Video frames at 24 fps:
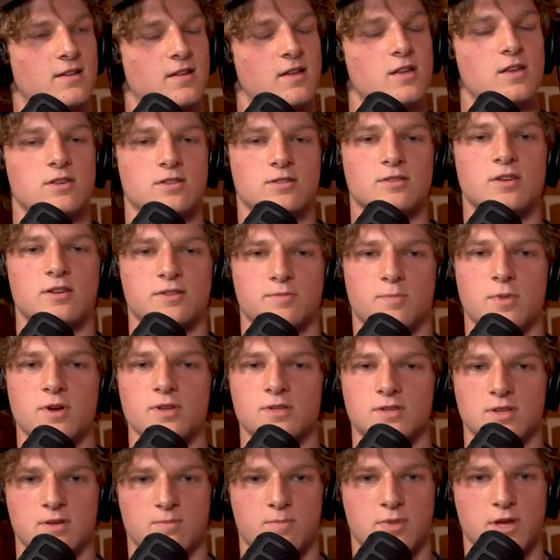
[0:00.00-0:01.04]
I spoke
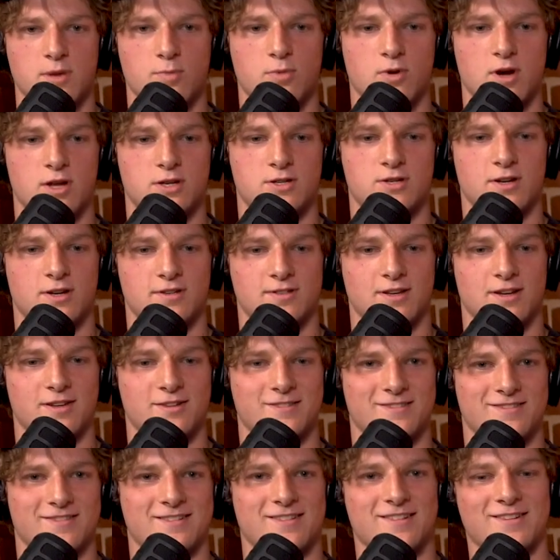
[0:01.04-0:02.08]
to people I trust.
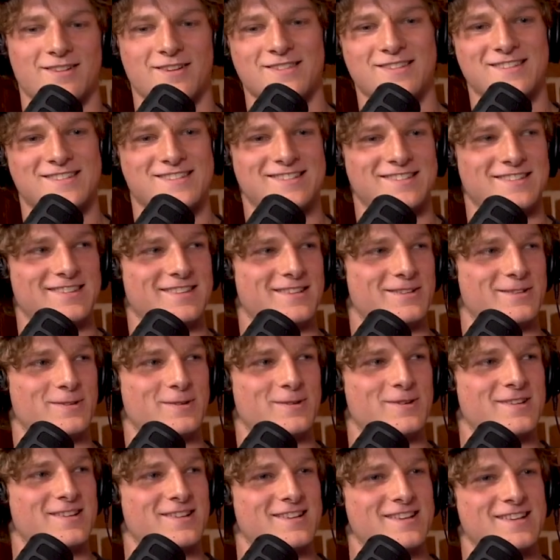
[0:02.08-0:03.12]
I got this
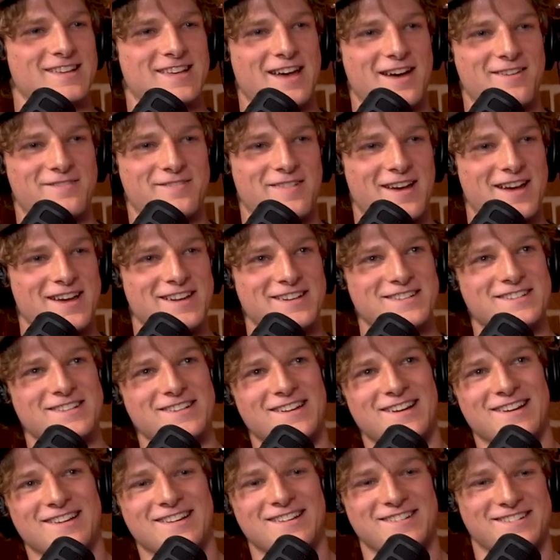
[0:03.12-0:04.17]
little cafe. Should
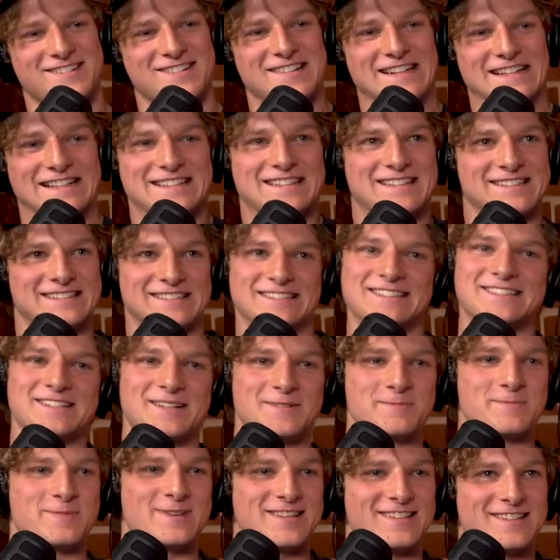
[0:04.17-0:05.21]
I
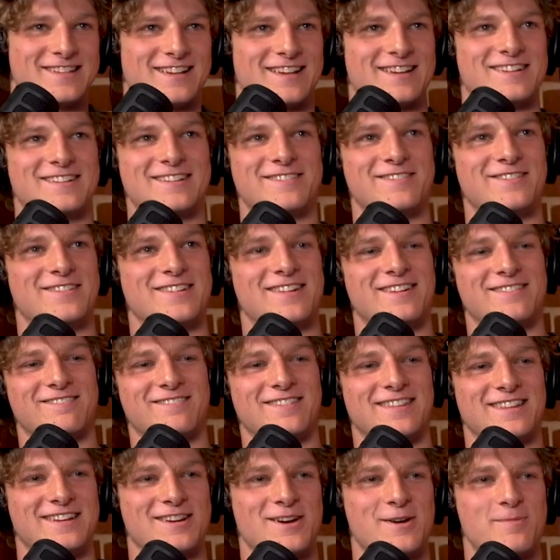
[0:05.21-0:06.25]
jump in? I don't even
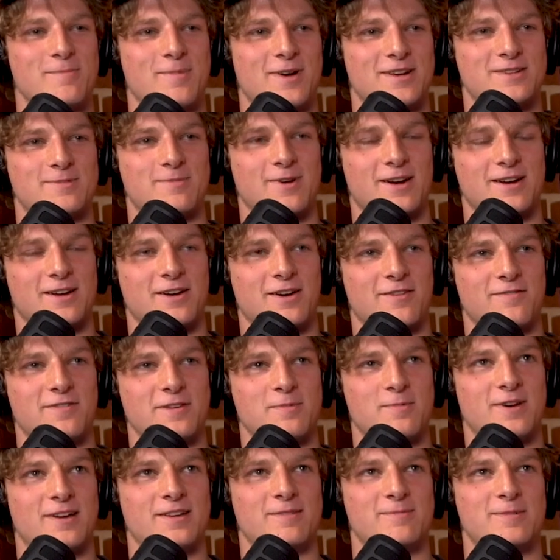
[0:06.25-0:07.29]
really know much about coffee,
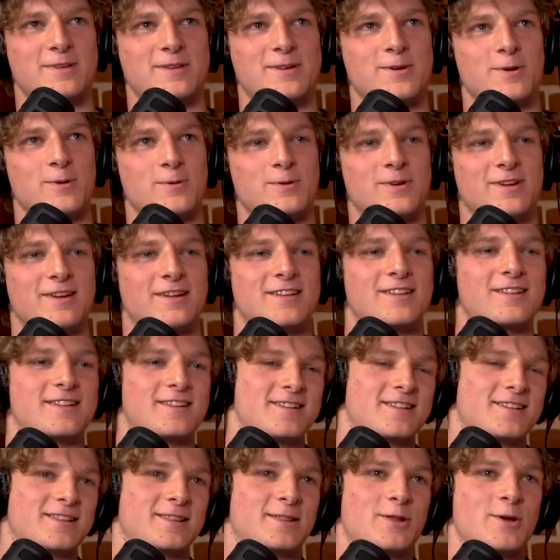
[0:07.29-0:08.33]
but it'd be cool to
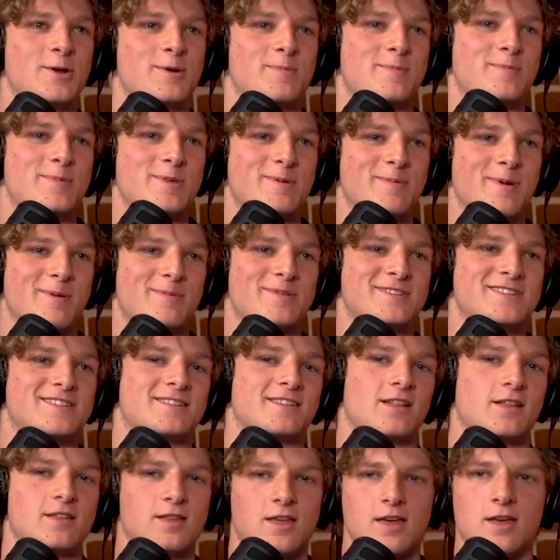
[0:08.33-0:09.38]
learn a bit about business. And
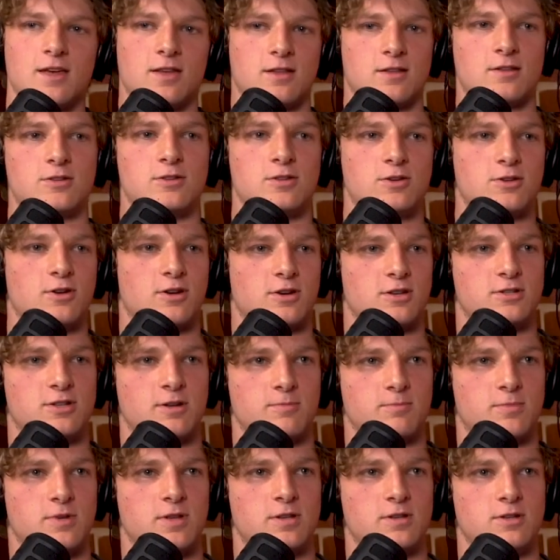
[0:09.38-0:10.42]
they're like, yeah, you got to
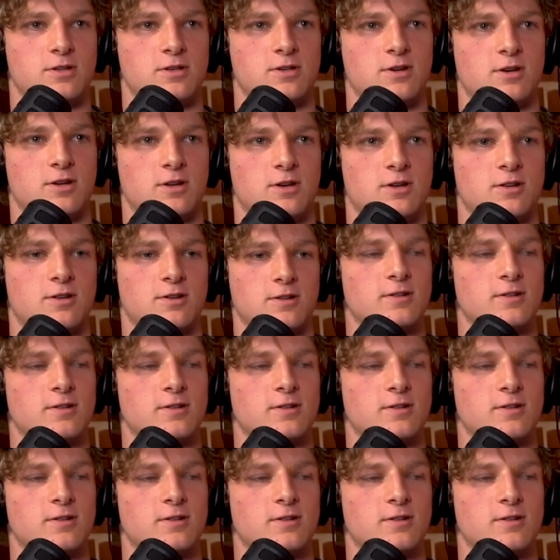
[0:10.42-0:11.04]
jump in. You got to.